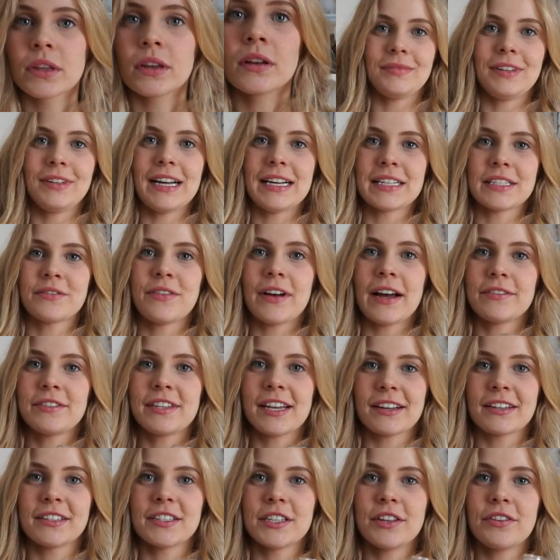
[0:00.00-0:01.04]
Last 5
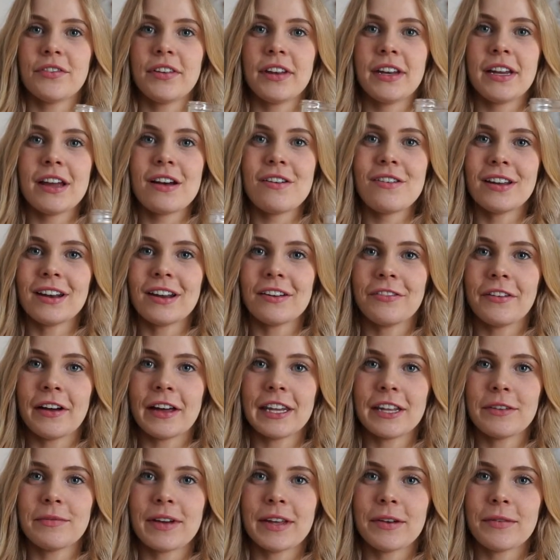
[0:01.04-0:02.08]
seconds of the video, and I
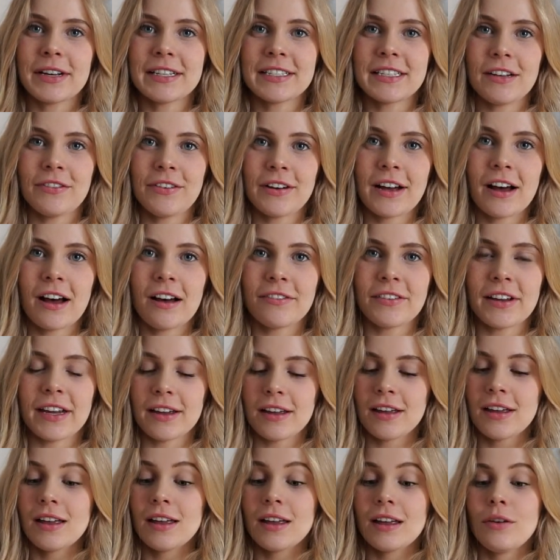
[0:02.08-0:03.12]
finally made myself a coffee
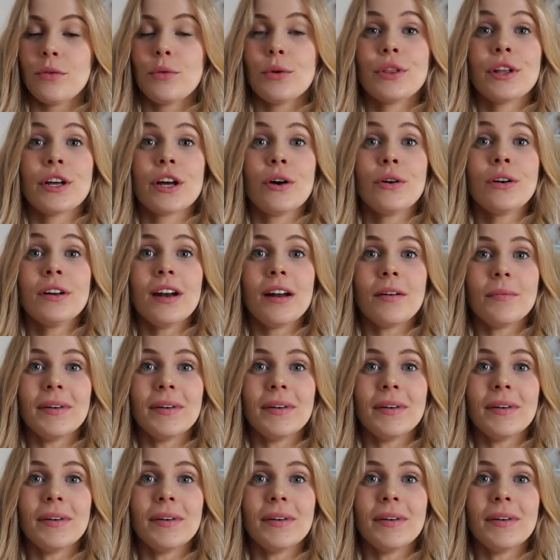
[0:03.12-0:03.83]
with coconut